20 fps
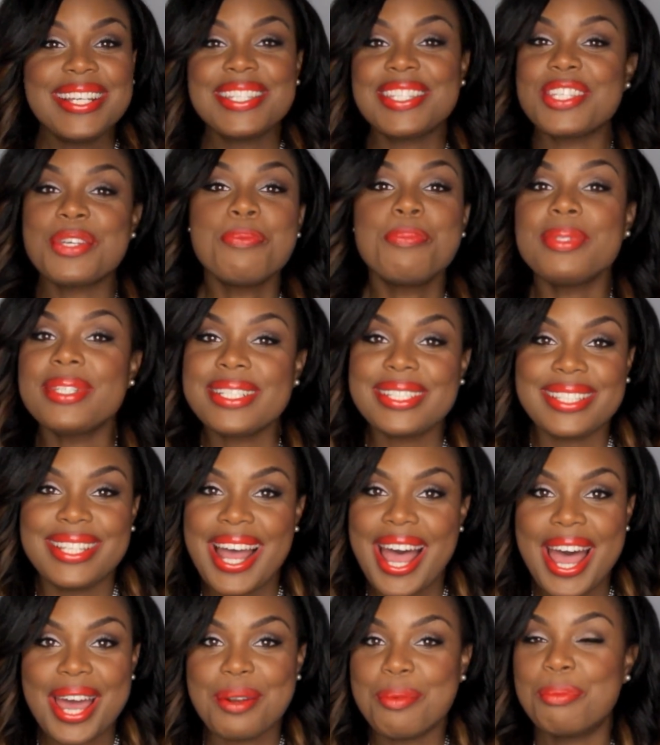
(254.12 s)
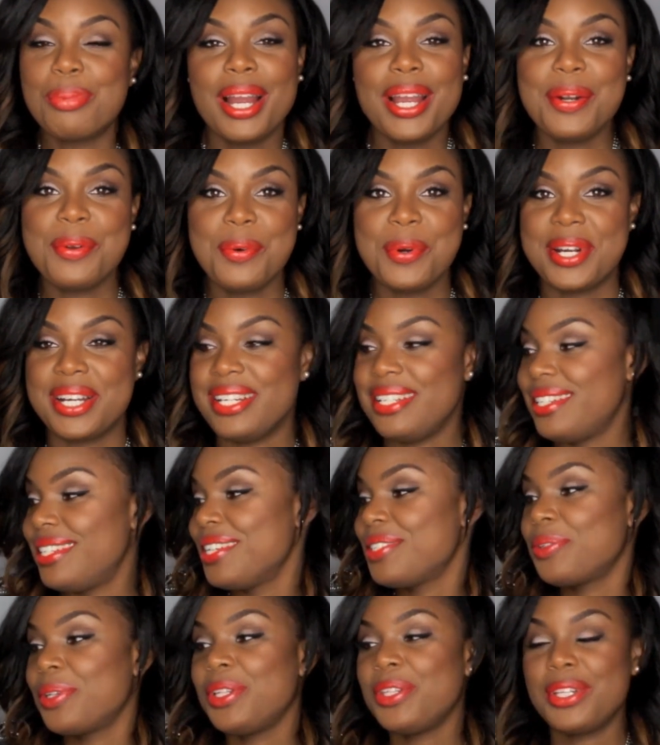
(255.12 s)
Simple as that, bright orange.
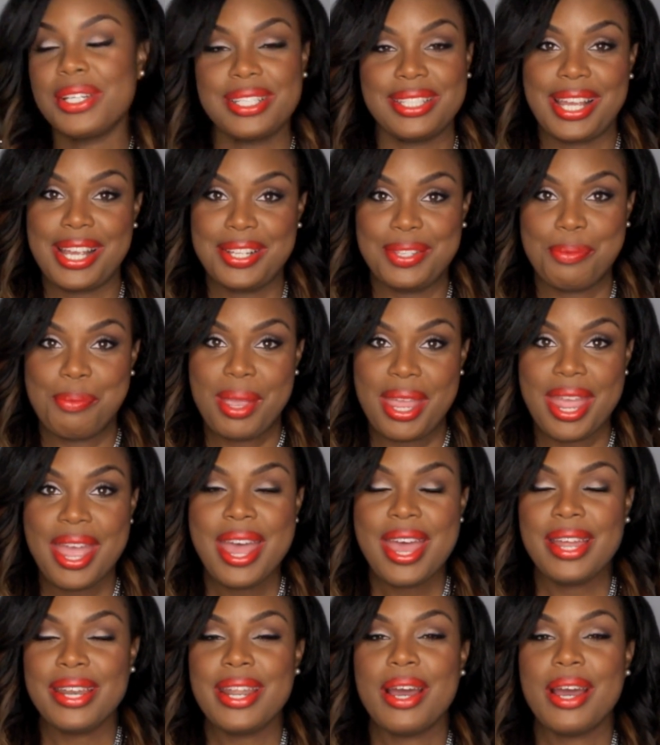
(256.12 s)
That's what it looks like to me.